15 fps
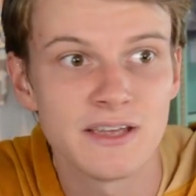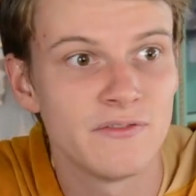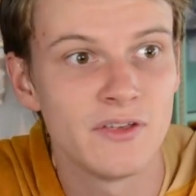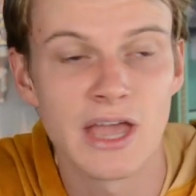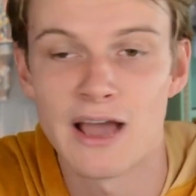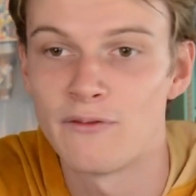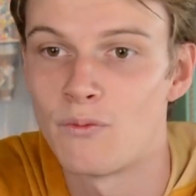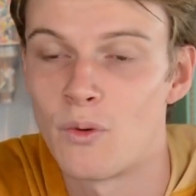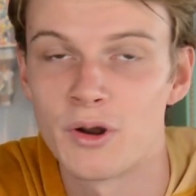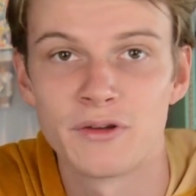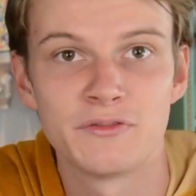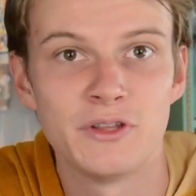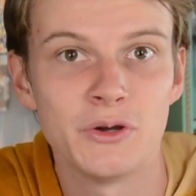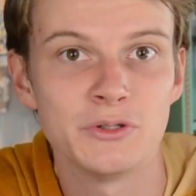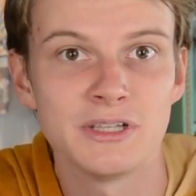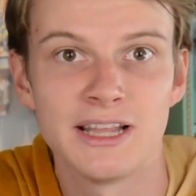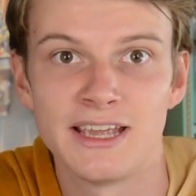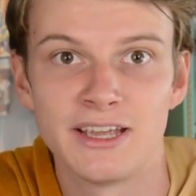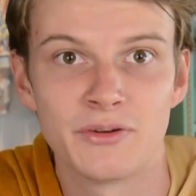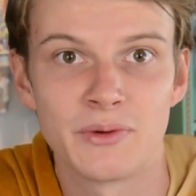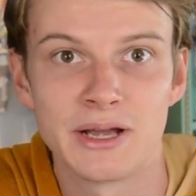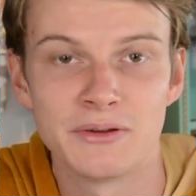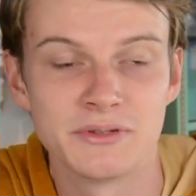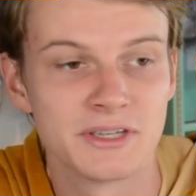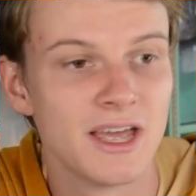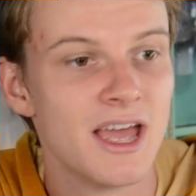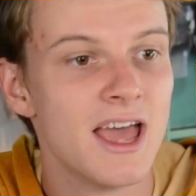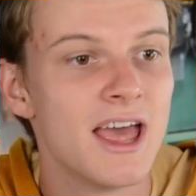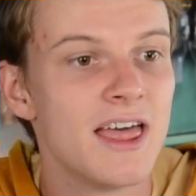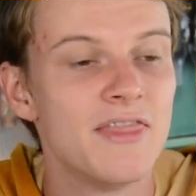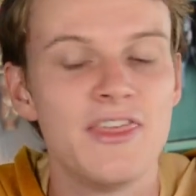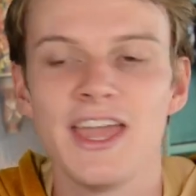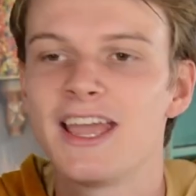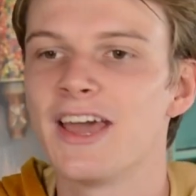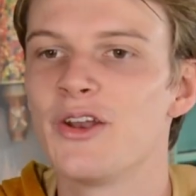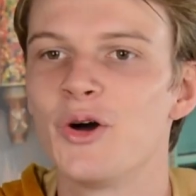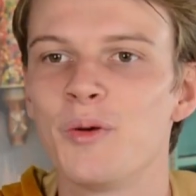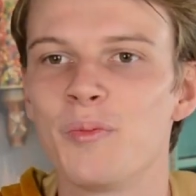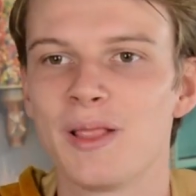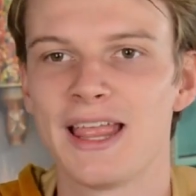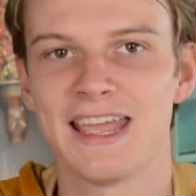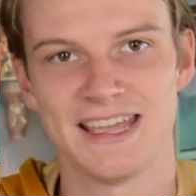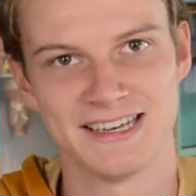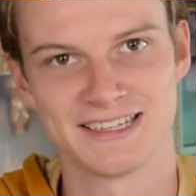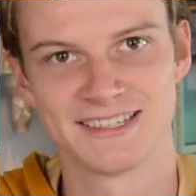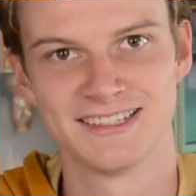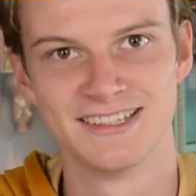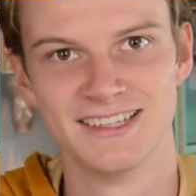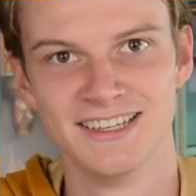if you have one of those laying around. They can all play it.